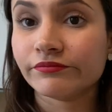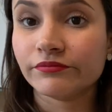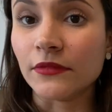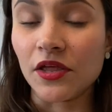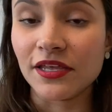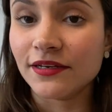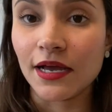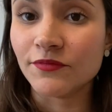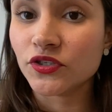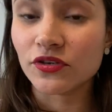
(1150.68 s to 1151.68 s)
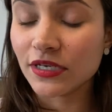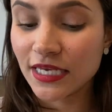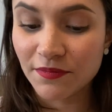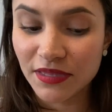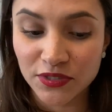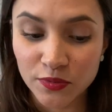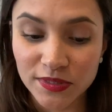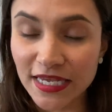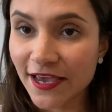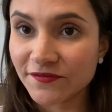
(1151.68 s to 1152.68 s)
nothing, I'm just gonna keep this one
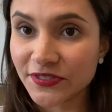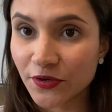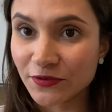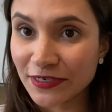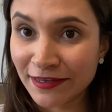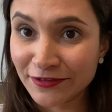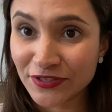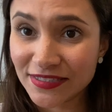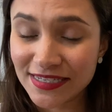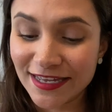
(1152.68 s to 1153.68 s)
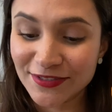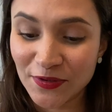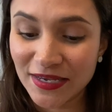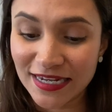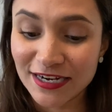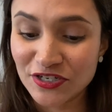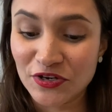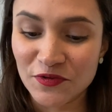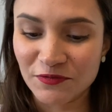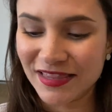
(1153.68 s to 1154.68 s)
safe so Jan doesn't see it so I can actually
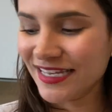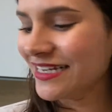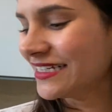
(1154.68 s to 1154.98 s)
cook with it.